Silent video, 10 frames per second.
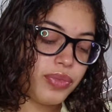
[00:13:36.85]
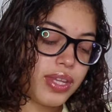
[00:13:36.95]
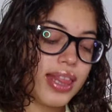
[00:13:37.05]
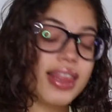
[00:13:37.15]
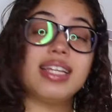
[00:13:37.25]

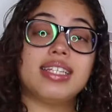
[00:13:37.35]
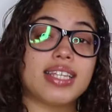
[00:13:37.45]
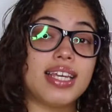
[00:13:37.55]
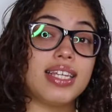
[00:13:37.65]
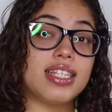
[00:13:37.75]
This
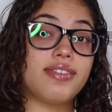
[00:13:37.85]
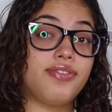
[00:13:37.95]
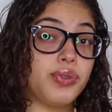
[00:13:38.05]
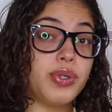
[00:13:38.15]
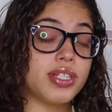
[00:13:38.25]
is
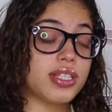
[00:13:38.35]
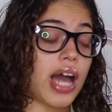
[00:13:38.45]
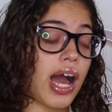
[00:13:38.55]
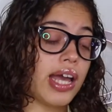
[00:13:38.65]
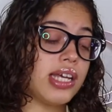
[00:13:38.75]
full
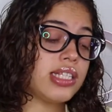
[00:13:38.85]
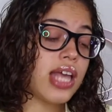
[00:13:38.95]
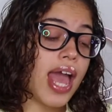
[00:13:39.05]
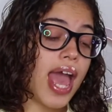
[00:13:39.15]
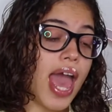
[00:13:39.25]
size
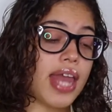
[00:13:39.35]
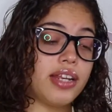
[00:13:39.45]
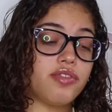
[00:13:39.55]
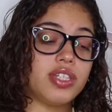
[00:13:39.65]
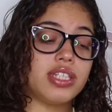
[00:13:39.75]
and
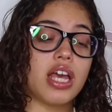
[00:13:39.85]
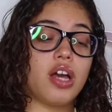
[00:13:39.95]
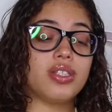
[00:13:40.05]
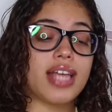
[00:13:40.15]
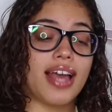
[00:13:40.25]
it
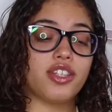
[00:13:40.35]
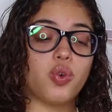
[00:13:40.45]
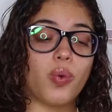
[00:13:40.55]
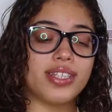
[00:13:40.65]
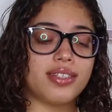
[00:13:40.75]
retails at
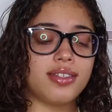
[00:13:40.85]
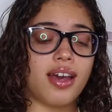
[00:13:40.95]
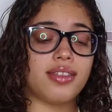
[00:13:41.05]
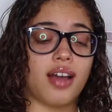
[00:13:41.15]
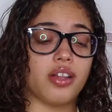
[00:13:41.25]

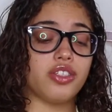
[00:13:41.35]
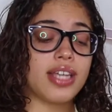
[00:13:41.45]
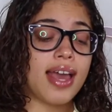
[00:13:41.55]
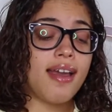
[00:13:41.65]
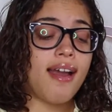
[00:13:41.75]
$29.
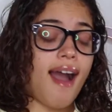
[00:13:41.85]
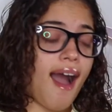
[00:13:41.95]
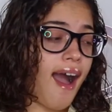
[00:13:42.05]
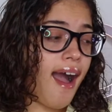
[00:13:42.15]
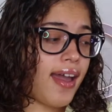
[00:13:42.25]

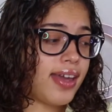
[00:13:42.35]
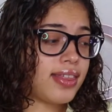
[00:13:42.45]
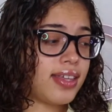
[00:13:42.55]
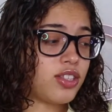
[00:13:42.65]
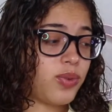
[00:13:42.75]
I
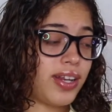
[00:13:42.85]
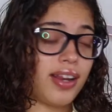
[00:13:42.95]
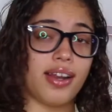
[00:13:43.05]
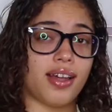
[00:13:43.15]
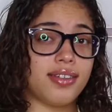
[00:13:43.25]
think
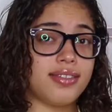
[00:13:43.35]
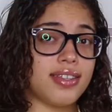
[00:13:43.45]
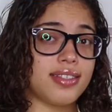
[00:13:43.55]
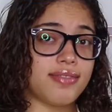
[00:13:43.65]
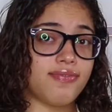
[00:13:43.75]
$29
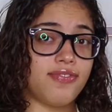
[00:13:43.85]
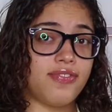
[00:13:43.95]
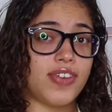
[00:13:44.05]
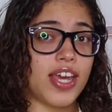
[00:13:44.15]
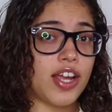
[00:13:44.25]
is
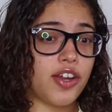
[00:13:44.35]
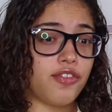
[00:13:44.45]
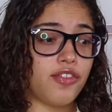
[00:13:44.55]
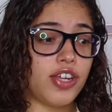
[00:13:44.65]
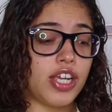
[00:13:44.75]

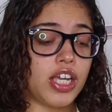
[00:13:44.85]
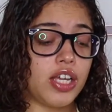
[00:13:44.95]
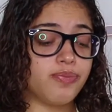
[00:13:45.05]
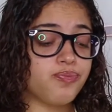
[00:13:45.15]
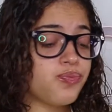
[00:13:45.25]

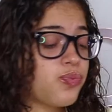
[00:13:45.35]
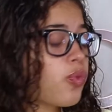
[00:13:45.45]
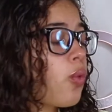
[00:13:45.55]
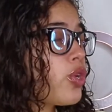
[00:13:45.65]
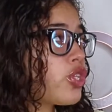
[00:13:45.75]
very,
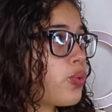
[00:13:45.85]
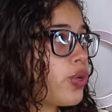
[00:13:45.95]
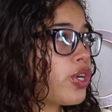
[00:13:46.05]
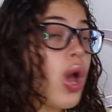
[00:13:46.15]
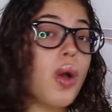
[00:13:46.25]
what's the
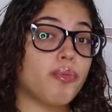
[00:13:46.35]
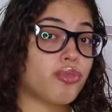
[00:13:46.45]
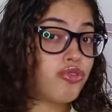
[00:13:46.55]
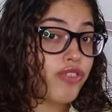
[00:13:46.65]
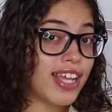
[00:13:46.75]
word,
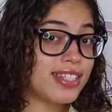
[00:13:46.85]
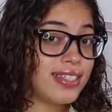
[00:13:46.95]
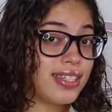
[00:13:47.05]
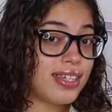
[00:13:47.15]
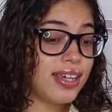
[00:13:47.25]

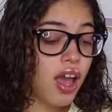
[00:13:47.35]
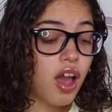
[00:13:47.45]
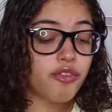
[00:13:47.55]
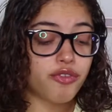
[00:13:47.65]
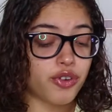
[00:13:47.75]
pricey
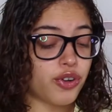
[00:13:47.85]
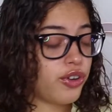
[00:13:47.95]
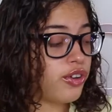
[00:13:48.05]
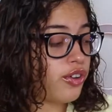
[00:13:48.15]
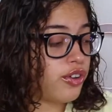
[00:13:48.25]

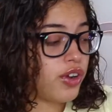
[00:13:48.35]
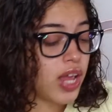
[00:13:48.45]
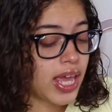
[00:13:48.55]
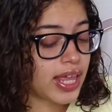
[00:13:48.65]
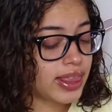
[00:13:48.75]
for
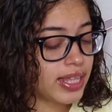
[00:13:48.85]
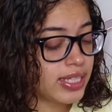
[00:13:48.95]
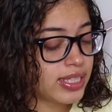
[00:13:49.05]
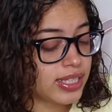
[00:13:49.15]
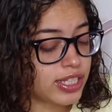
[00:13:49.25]

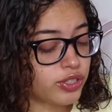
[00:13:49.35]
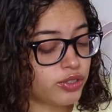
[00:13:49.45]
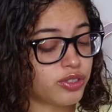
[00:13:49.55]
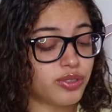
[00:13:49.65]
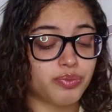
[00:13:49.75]
this
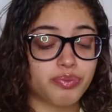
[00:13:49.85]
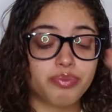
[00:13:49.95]
little